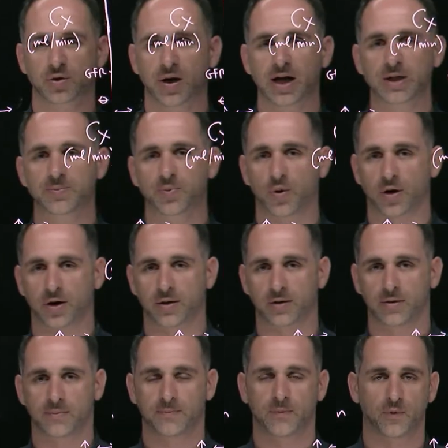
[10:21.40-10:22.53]
transport
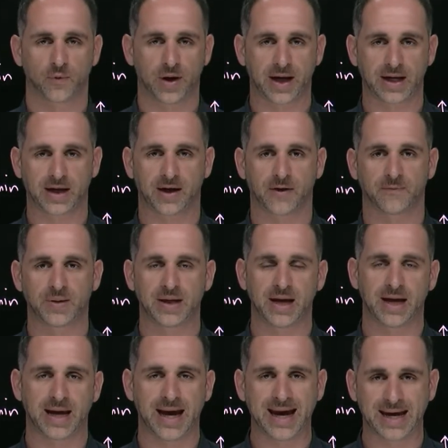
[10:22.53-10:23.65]
rate of
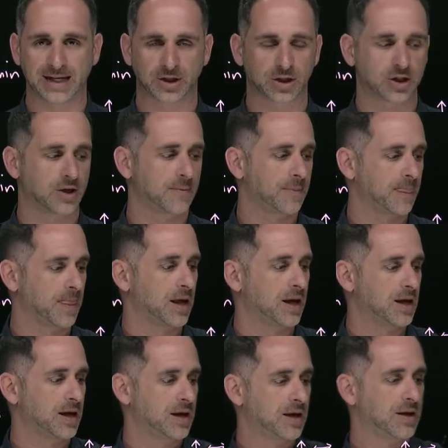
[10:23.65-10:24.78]
PAH,
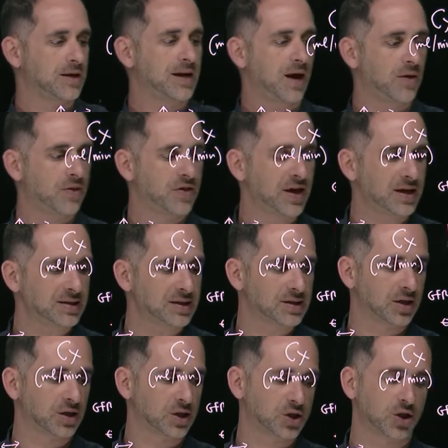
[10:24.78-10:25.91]
now this
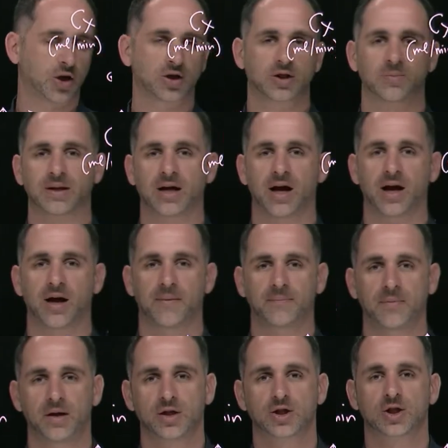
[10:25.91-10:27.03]
is going to start to
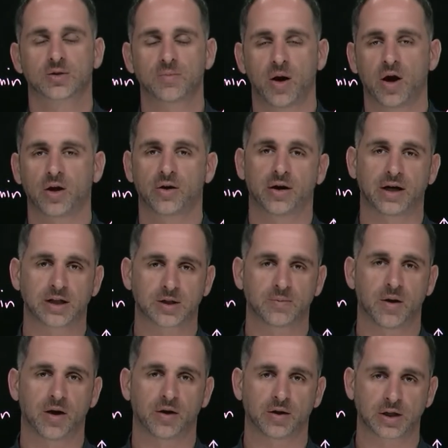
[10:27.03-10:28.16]
become smaller and
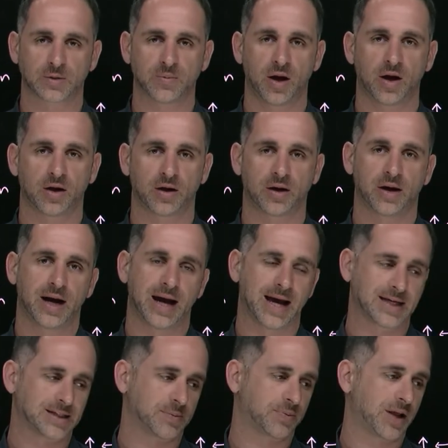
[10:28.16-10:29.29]
smaller and smaller
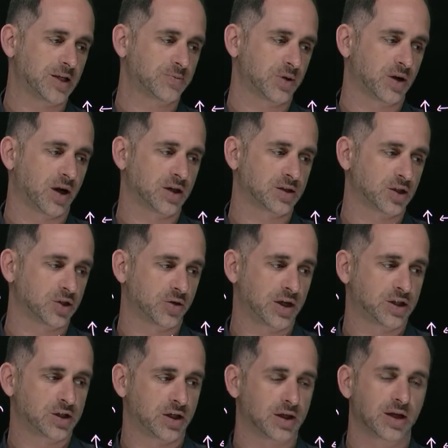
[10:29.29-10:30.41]
as the plasma
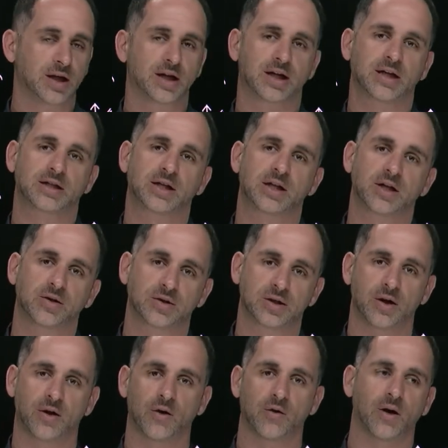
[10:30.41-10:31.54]
concentration continues to
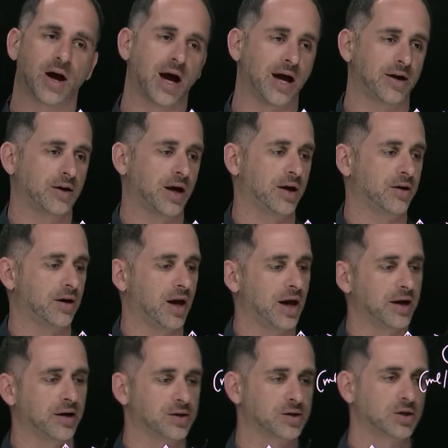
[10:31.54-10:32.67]
go higher and higher and
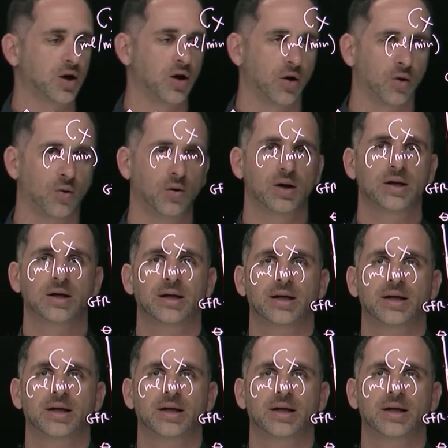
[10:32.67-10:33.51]
higher. So